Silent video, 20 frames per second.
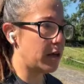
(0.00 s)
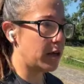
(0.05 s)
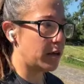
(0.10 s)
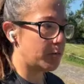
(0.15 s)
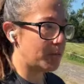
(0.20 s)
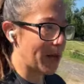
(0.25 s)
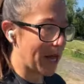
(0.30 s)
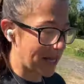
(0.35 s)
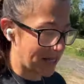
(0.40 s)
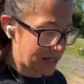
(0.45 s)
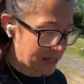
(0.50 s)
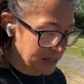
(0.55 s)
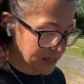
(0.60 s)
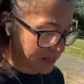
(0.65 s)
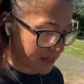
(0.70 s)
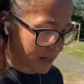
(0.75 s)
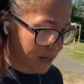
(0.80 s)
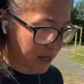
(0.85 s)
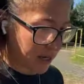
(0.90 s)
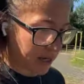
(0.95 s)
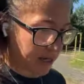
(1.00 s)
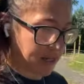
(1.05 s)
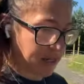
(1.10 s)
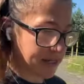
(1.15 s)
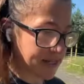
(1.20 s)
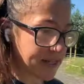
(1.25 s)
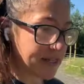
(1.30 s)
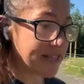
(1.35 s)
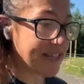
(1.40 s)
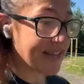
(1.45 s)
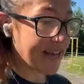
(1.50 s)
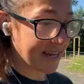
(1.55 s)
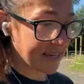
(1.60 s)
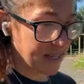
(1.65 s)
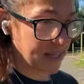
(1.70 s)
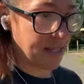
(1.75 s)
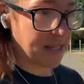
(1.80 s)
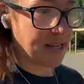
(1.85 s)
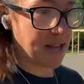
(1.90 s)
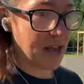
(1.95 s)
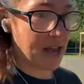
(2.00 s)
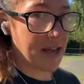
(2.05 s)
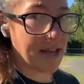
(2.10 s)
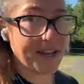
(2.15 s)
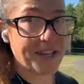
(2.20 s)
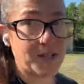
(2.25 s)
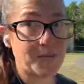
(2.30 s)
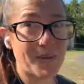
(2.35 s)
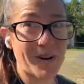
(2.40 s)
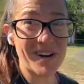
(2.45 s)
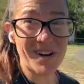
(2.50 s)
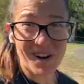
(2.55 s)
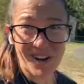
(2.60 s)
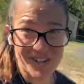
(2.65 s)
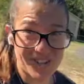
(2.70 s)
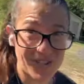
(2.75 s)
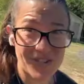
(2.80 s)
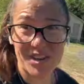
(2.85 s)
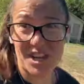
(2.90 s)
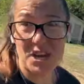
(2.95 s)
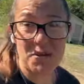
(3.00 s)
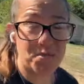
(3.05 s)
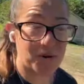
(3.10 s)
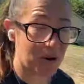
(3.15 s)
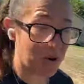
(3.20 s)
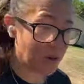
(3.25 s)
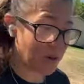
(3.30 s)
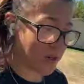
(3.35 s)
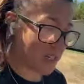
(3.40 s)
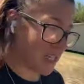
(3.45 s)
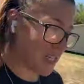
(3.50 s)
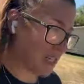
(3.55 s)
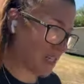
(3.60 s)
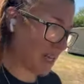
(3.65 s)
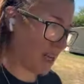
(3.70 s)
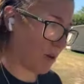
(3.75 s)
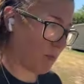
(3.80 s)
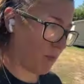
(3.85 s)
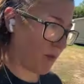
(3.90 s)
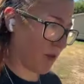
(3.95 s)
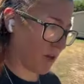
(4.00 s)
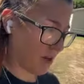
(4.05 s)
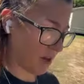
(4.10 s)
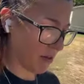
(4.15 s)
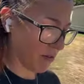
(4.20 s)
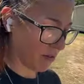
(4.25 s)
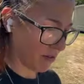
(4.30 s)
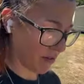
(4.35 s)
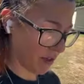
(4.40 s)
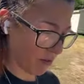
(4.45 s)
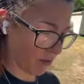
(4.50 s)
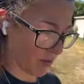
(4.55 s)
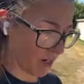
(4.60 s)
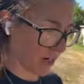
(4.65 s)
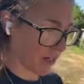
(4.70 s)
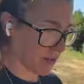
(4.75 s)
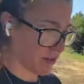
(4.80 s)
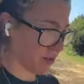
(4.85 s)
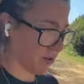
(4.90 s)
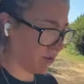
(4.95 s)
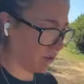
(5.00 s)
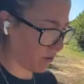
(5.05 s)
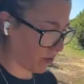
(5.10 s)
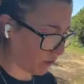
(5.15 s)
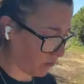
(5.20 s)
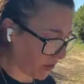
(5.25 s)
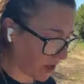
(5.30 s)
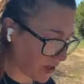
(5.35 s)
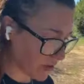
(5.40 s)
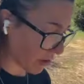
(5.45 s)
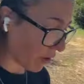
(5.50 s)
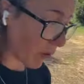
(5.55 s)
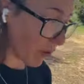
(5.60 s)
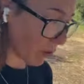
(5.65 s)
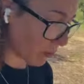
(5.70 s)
pesticides, insecticides, but also keep our horses happy and healthy, right? So filth flies are a